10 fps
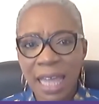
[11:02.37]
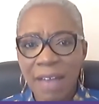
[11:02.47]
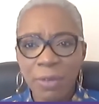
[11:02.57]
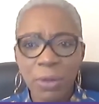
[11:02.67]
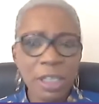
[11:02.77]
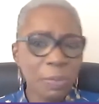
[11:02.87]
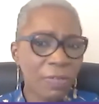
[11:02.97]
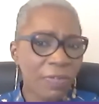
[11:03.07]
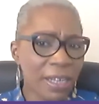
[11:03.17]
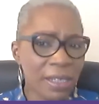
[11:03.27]
they have all these
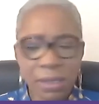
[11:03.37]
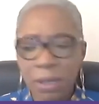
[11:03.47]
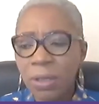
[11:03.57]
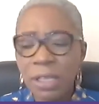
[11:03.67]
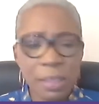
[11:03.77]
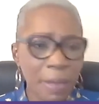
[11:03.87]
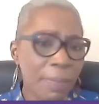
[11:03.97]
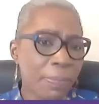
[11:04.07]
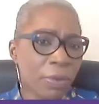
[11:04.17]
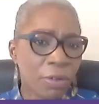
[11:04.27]
professors, all these
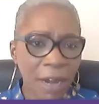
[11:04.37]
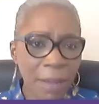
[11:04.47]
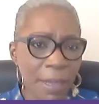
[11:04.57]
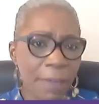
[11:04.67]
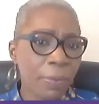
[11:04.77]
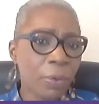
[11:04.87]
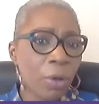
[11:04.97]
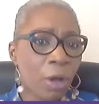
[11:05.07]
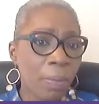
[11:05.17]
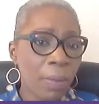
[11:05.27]
people, great people who
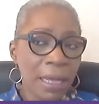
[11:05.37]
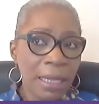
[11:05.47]
come.